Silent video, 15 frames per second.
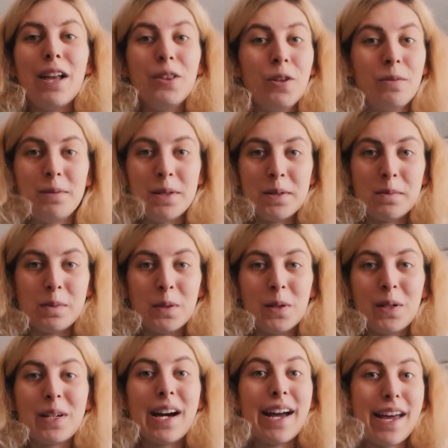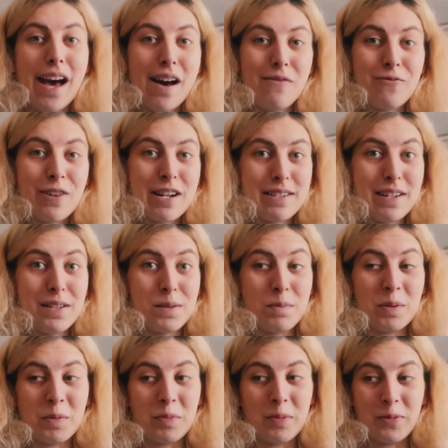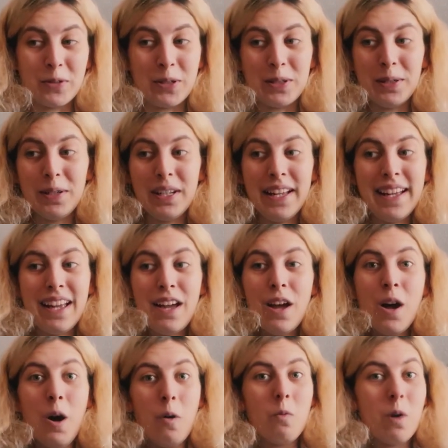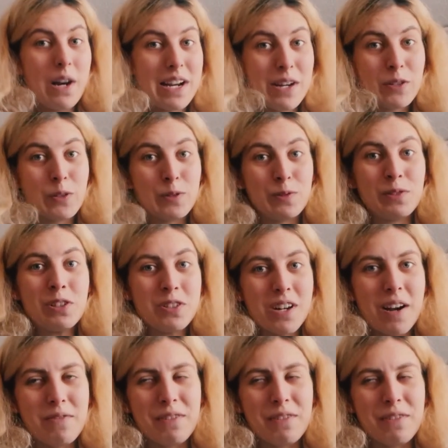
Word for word: love this book. I have read this book before. One out of four I've